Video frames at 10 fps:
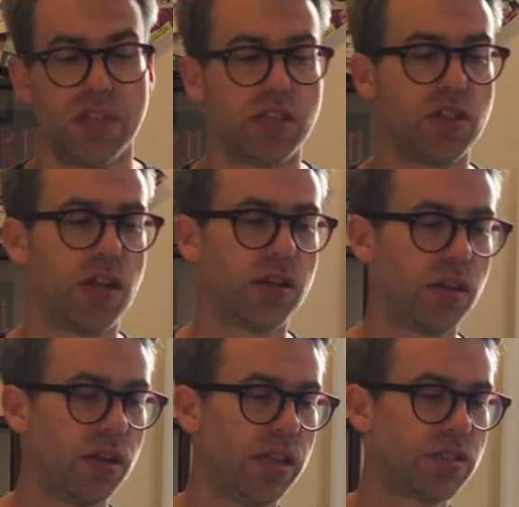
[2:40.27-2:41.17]
So now
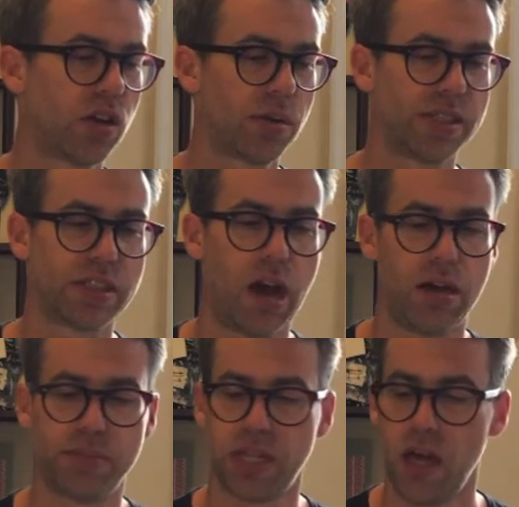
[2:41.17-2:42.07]
let's talk about
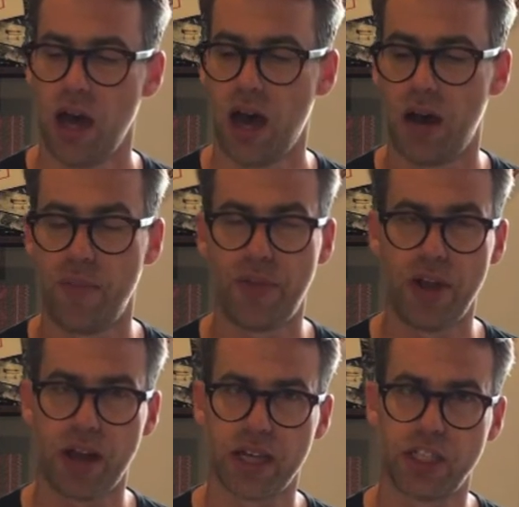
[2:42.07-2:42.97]
toms. They're
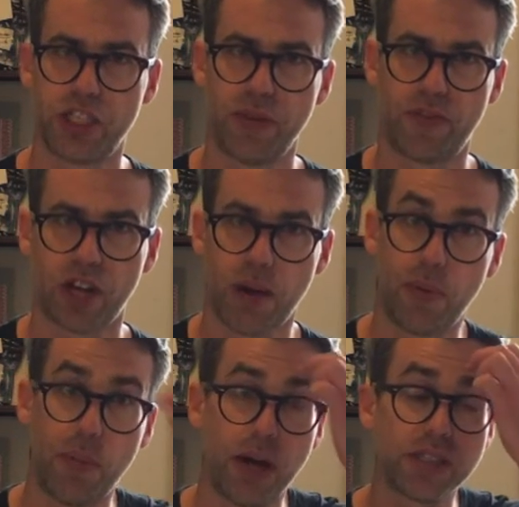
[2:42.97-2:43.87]
not going to ship for a couple
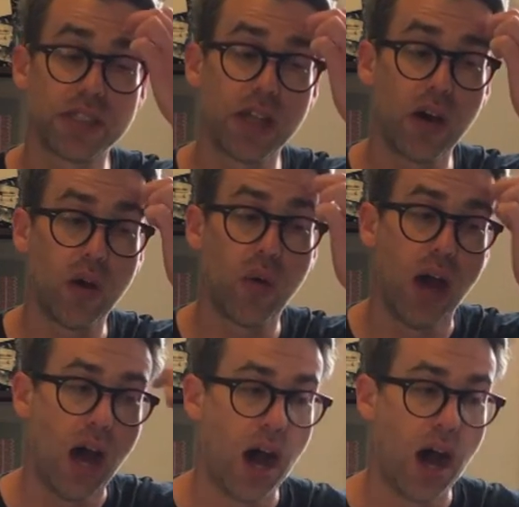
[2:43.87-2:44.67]
months though.